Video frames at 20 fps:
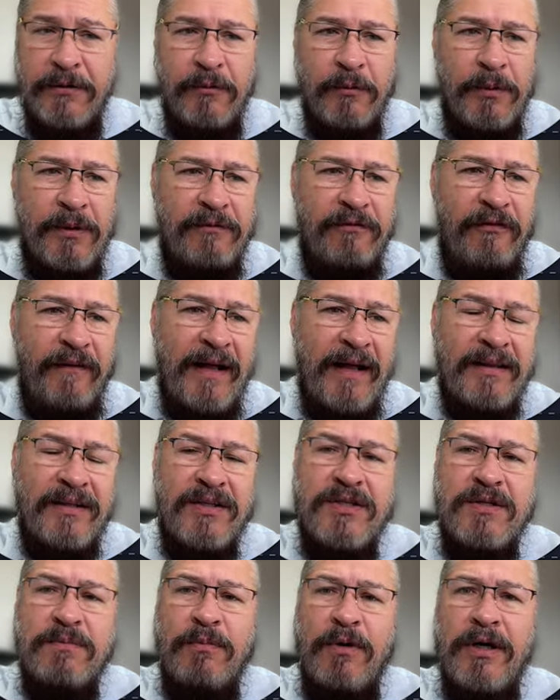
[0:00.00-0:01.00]
with
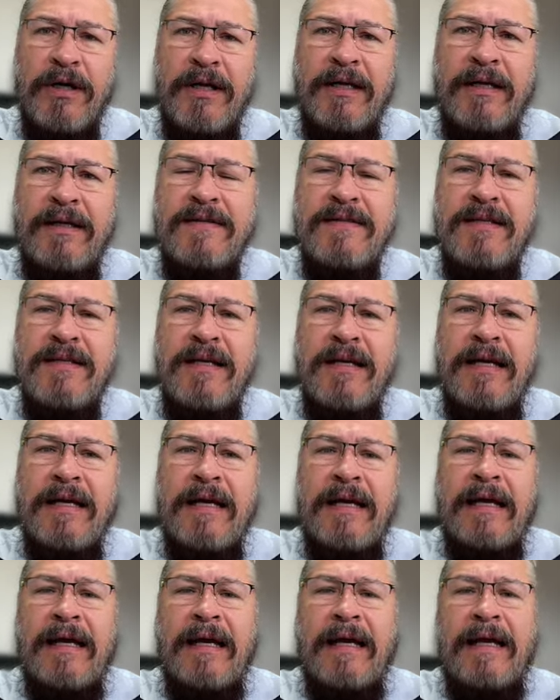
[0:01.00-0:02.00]
Vantage Markets,
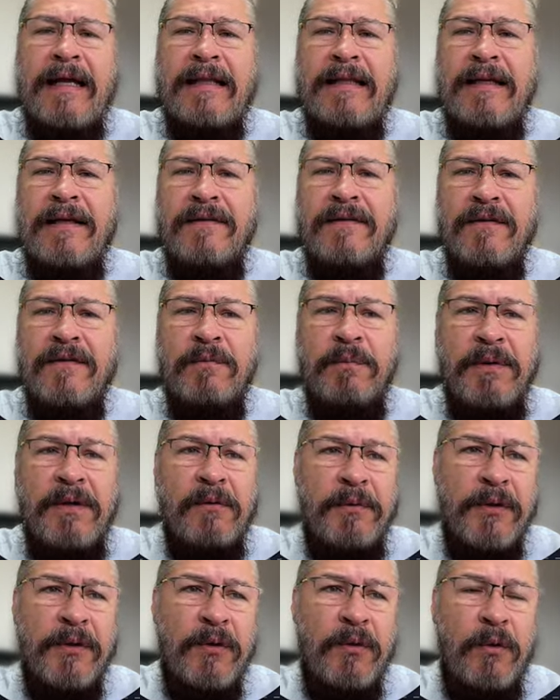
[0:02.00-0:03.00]
and this is
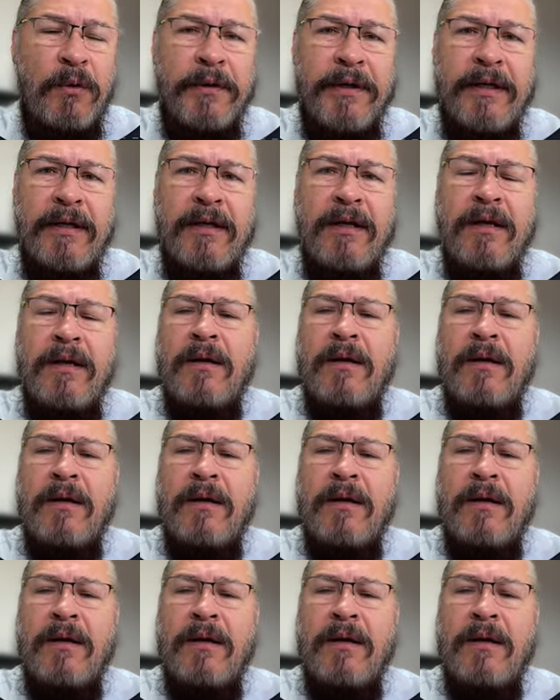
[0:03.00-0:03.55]
being recorded